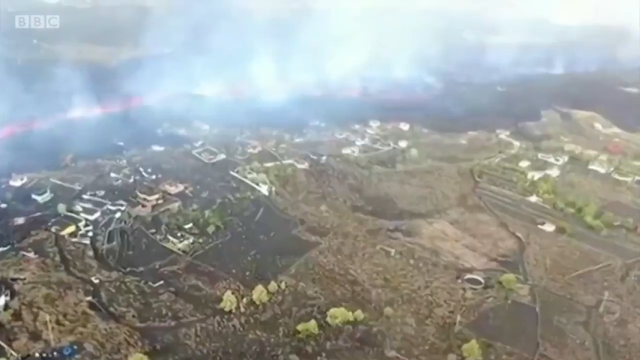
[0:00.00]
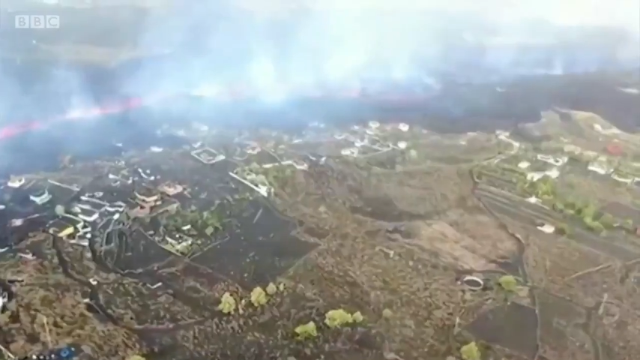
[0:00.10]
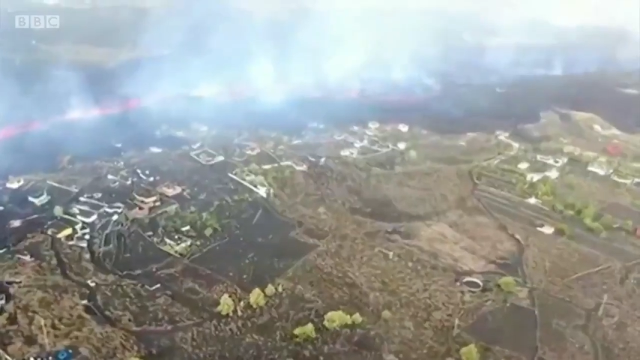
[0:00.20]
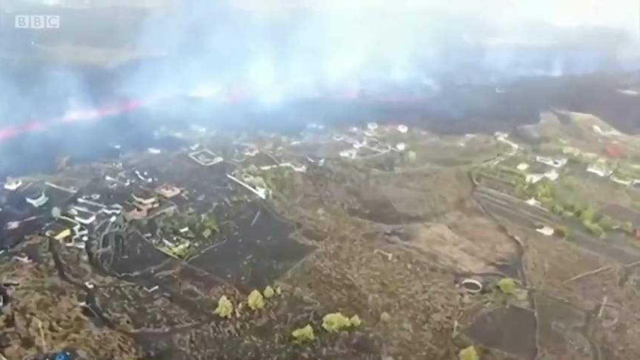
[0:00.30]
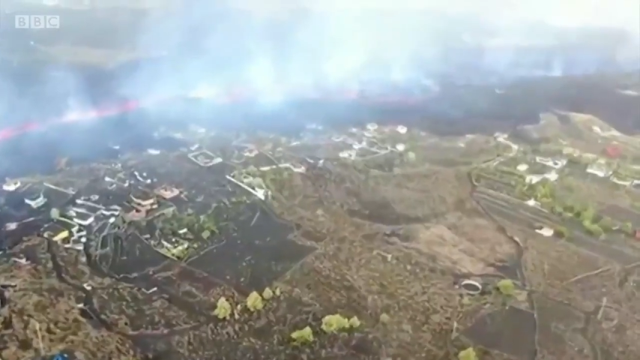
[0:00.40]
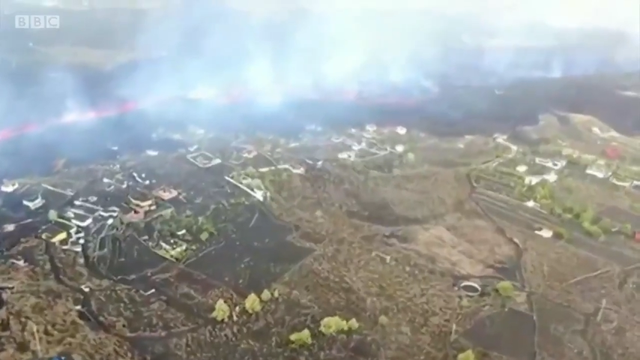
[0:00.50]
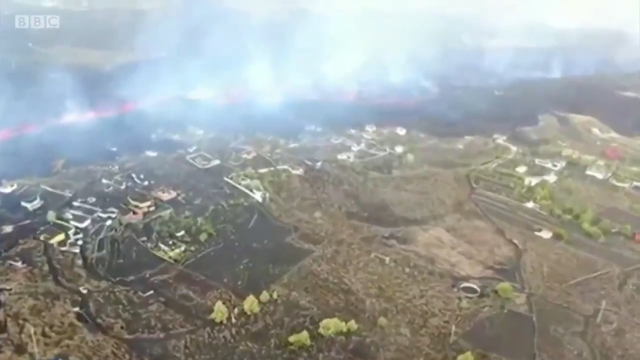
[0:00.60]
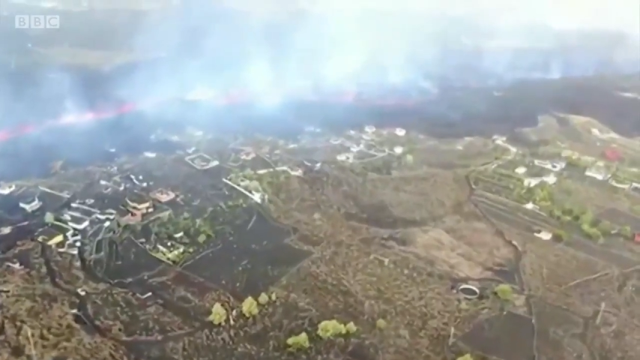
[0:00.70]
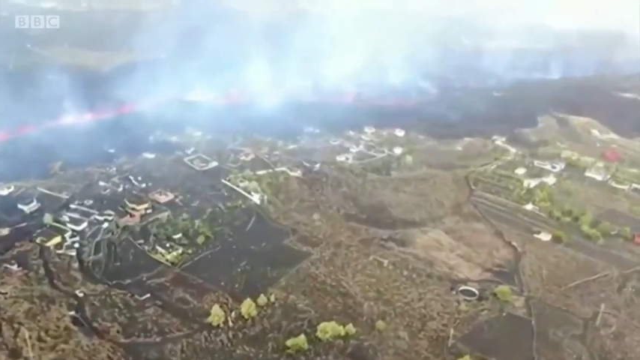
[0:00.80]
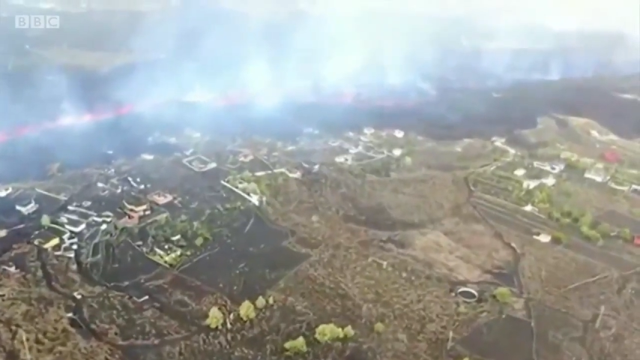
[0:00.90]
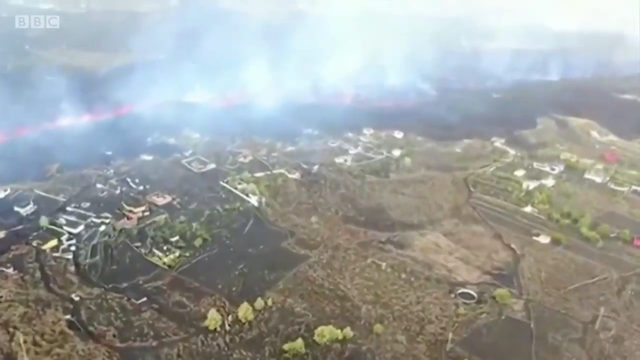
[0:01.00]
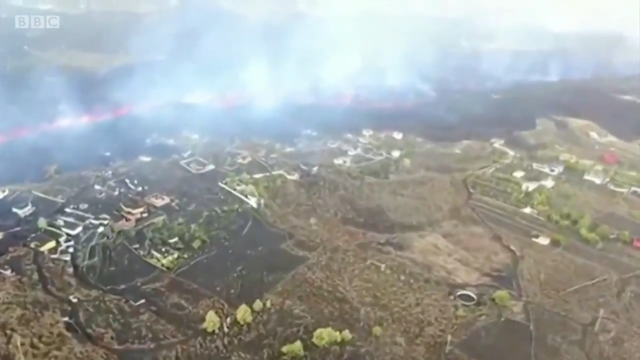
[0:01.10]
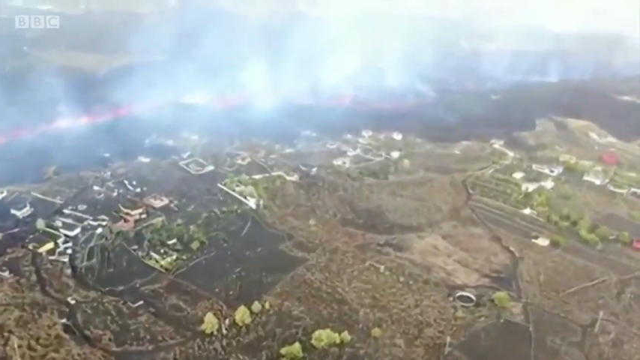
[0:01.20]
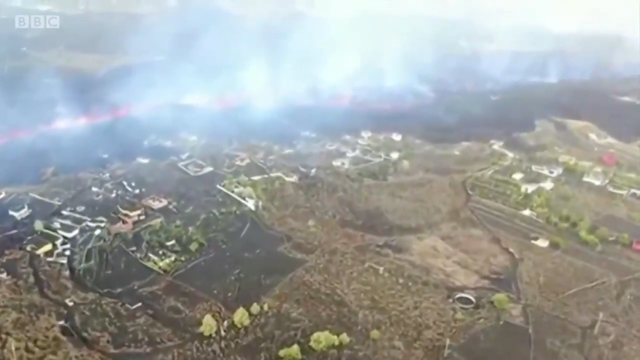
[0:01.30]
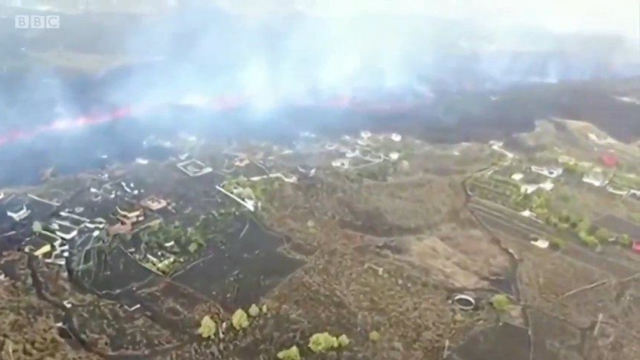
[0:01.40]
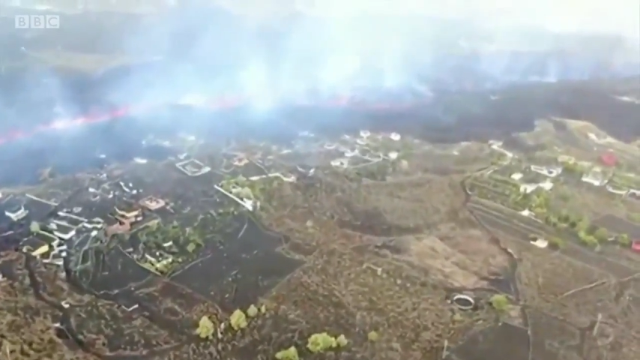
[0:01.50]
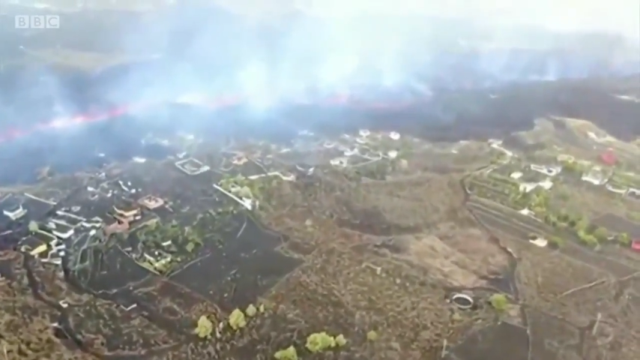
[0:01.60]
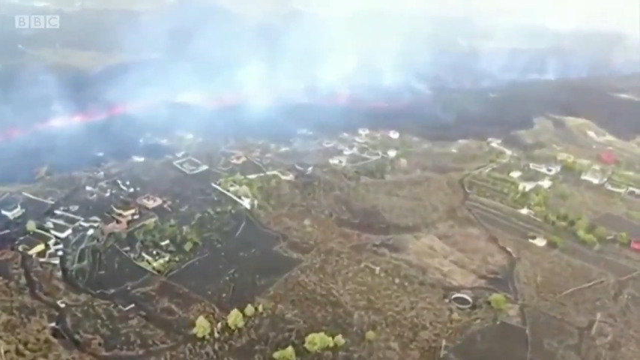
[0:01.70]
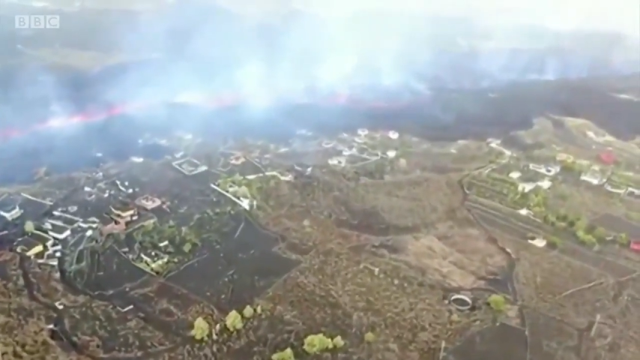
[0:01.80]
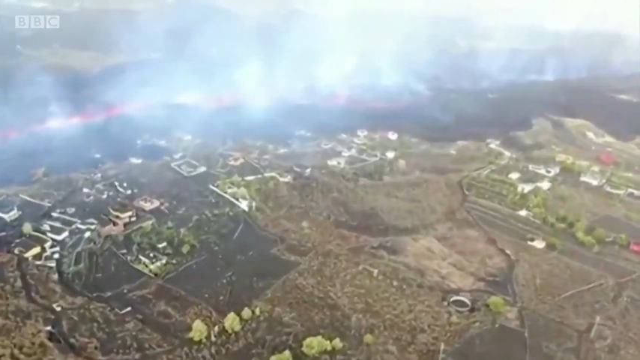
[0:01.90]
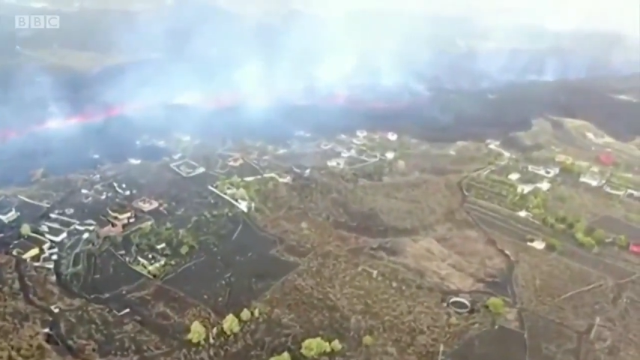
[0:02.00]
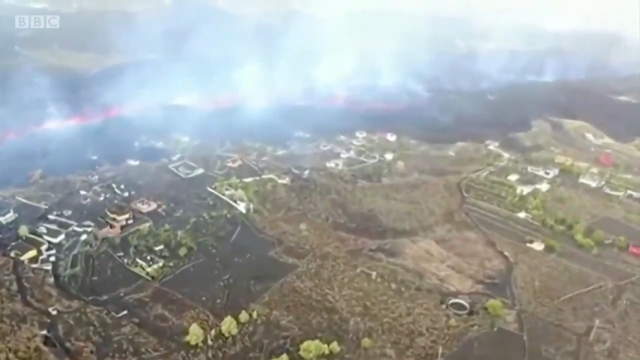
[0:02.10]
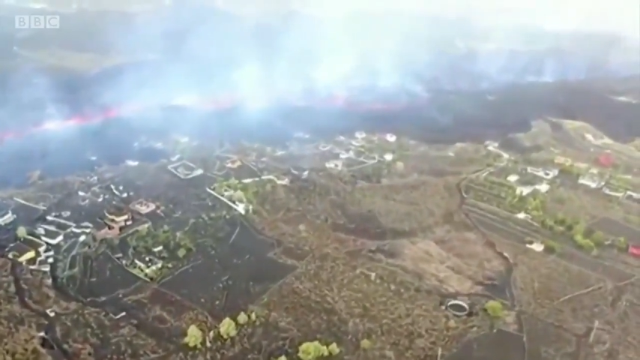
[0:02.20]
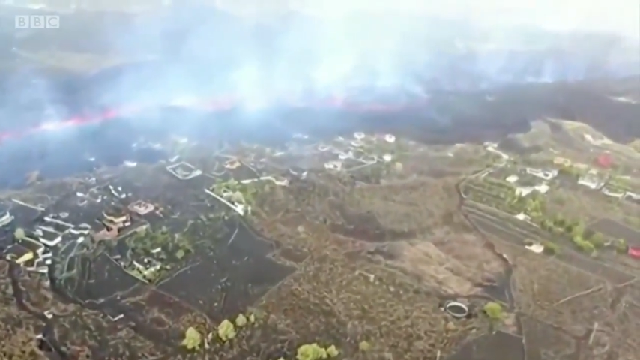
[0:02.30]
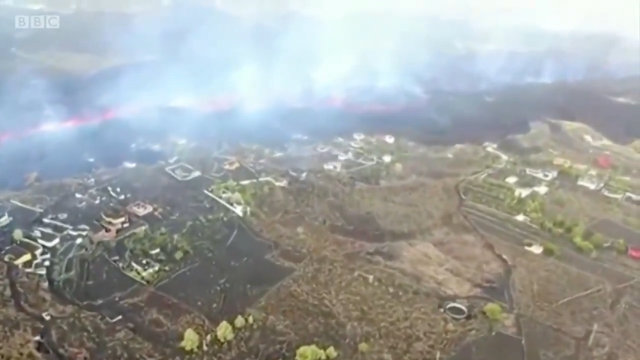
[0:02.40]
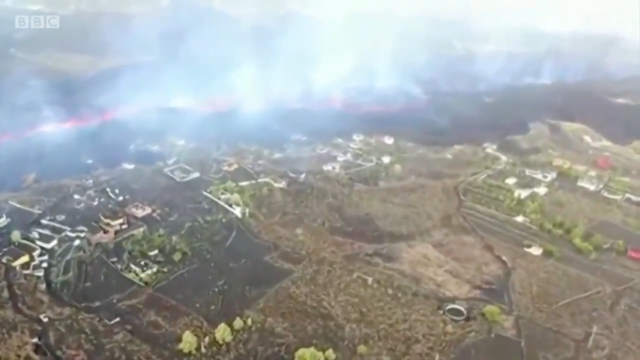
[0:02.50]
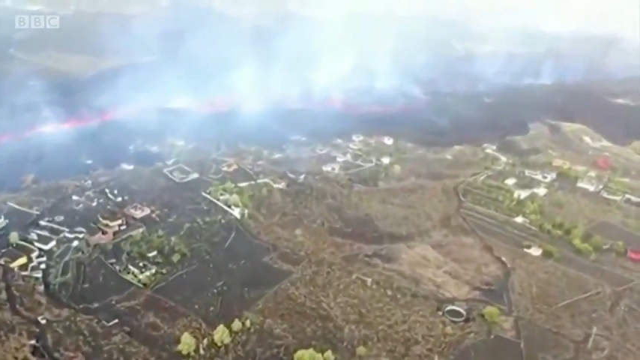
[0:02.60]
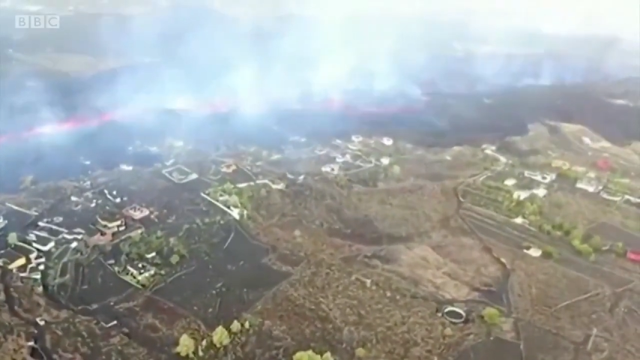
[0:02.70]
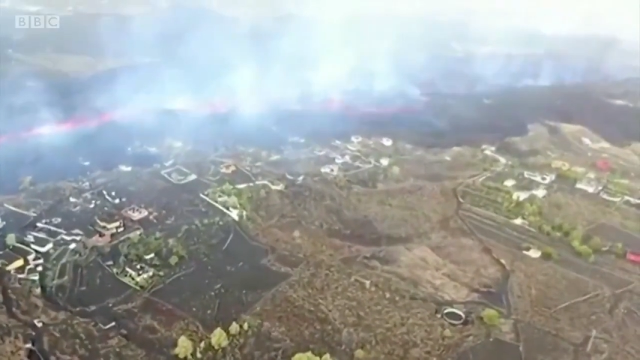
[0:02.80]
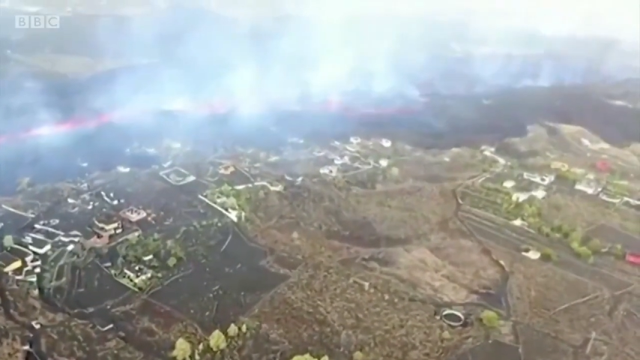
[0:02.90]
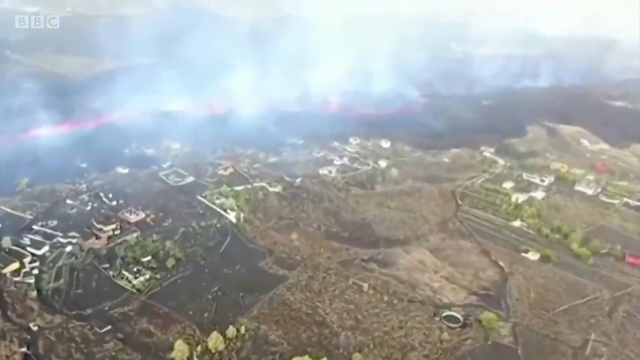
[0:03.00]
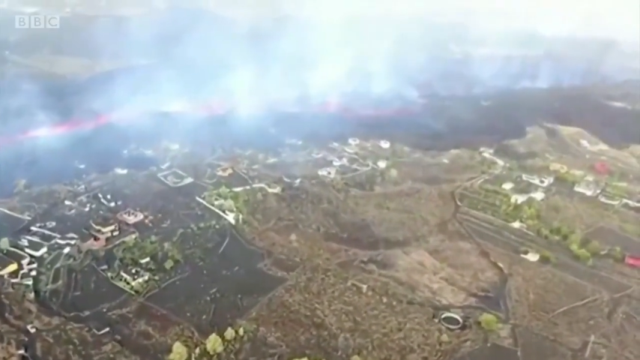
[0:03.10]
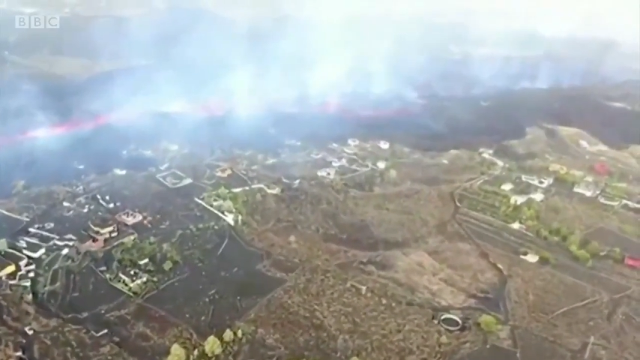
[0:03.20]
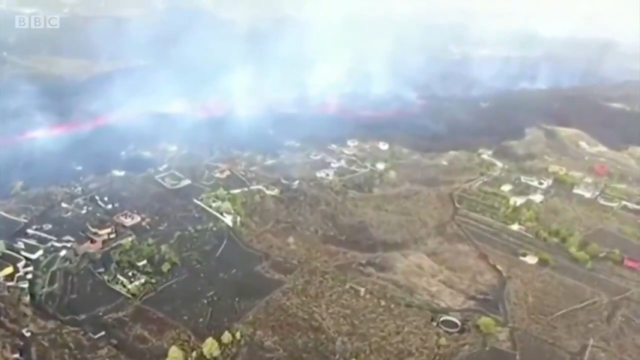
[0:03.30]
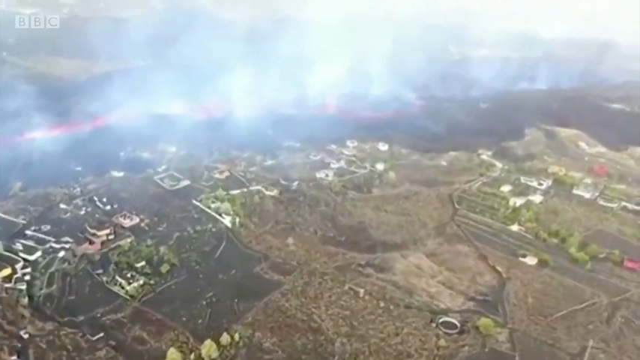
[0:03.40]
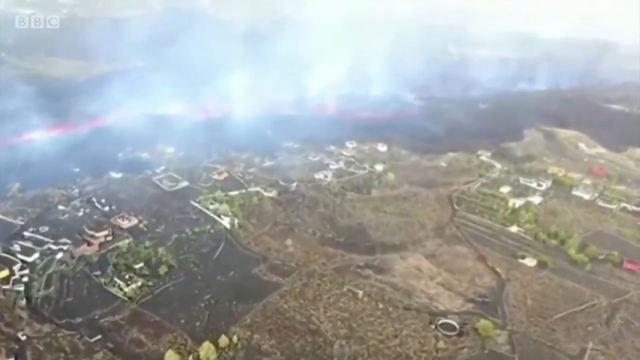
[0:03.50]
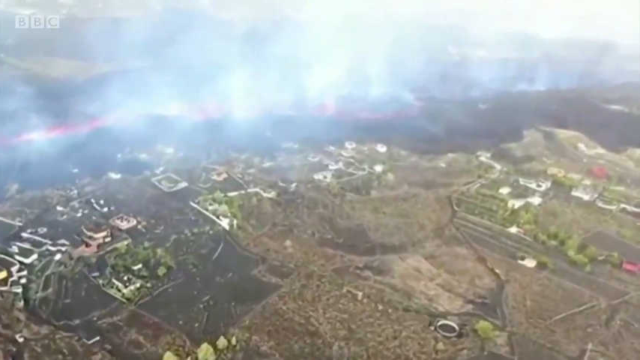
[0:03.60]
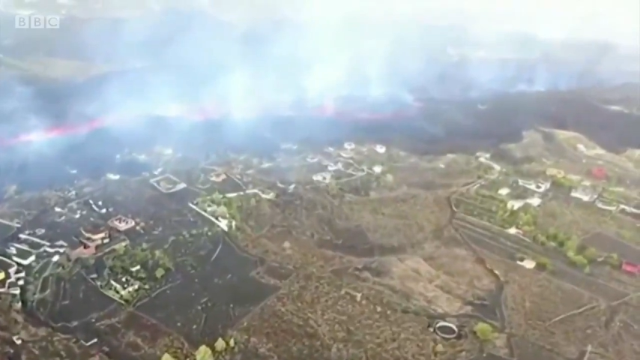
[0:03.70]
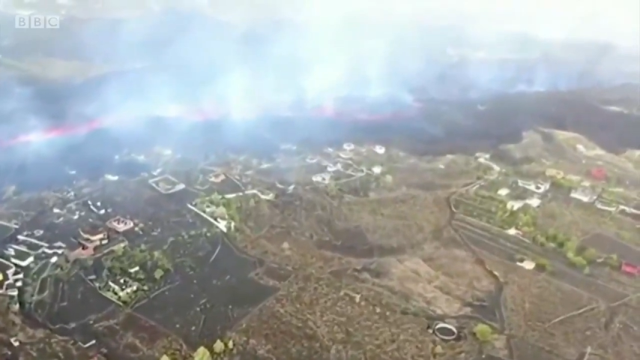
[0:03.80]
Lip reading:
Nobody's mouth can be seen.